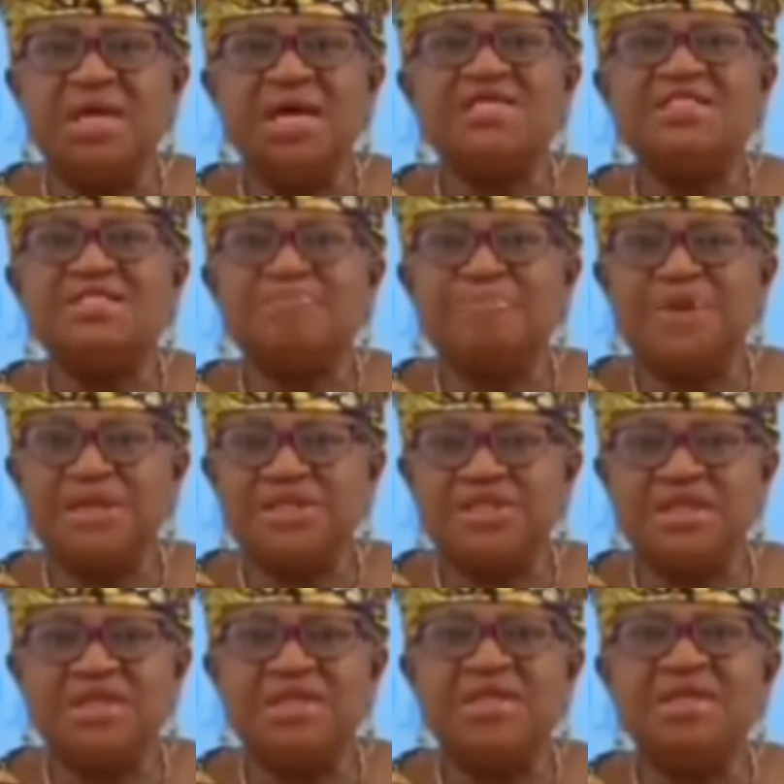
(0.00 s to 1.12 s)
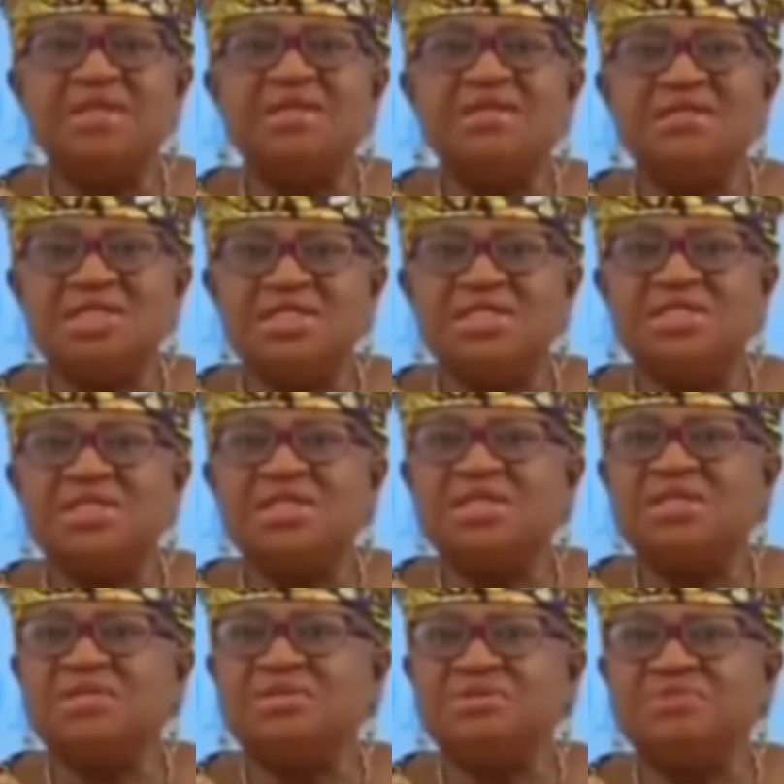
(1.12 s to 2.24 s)
especially
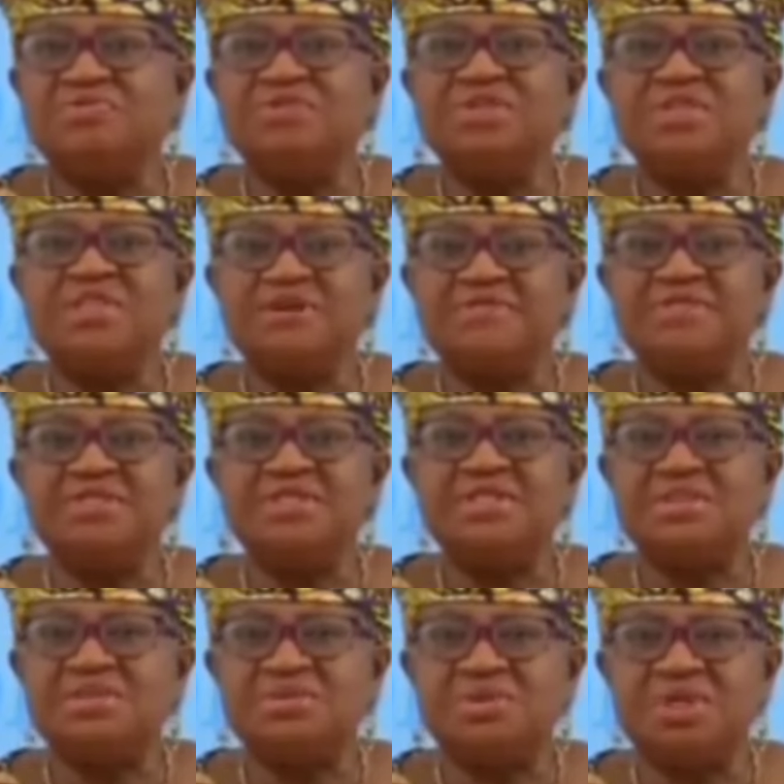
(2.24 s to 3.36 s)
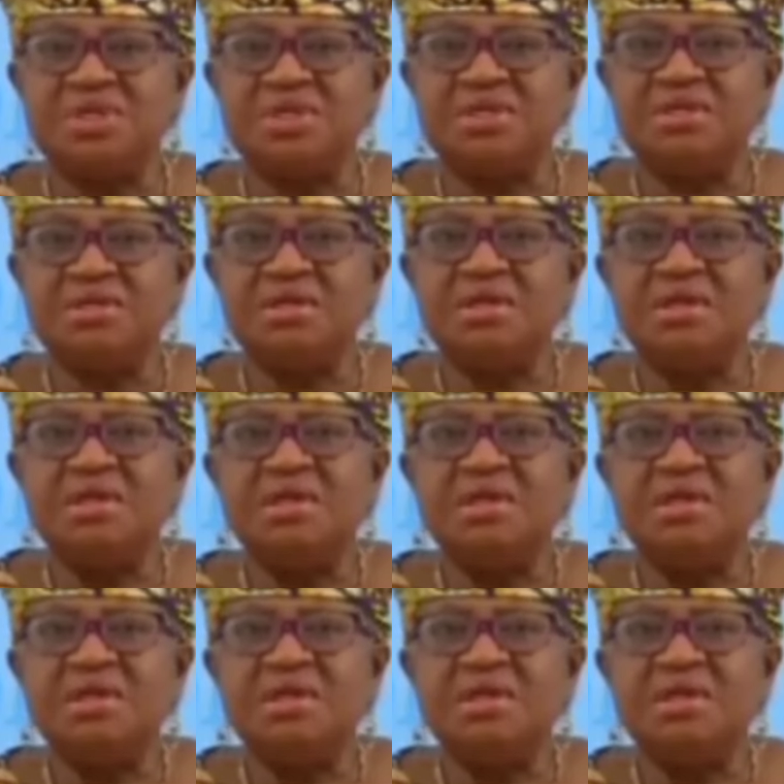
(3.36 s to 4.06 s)
digitally driven services trade.